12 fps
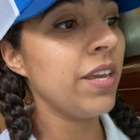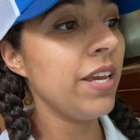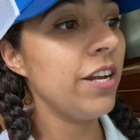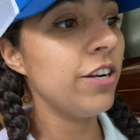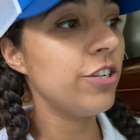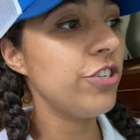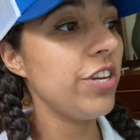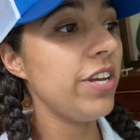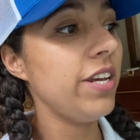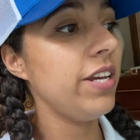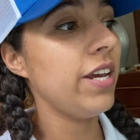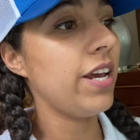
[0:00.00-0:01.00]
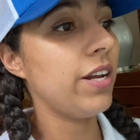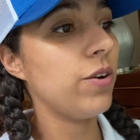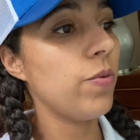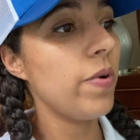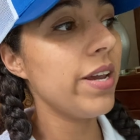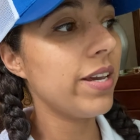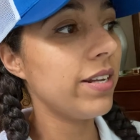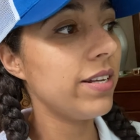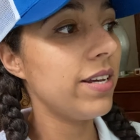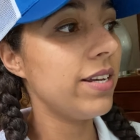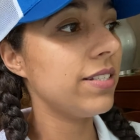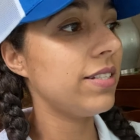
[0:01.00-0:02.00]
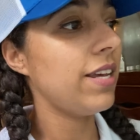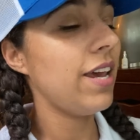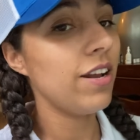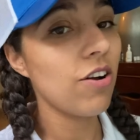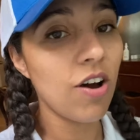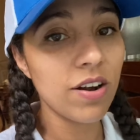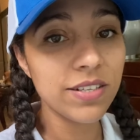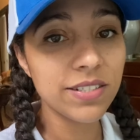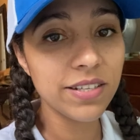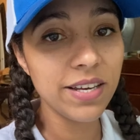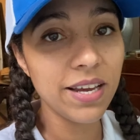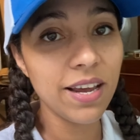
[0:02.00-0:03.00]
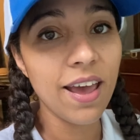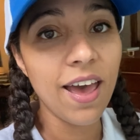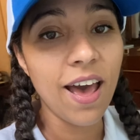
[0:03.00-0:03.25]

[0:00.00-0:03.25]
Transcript: energy and awakeness, and honestly,